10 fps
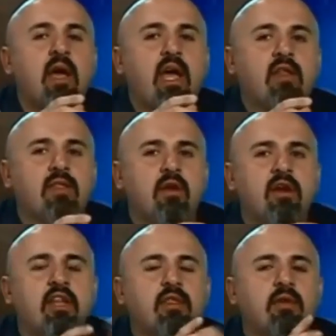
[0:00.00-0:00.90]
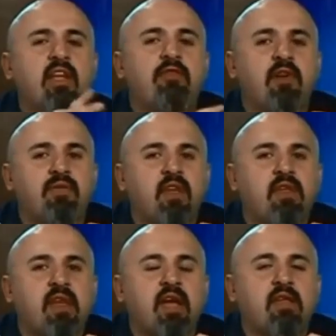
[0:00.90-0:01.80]
In
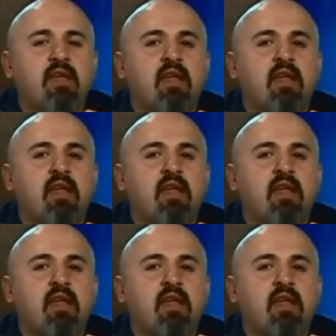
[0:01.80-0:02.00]
33:56,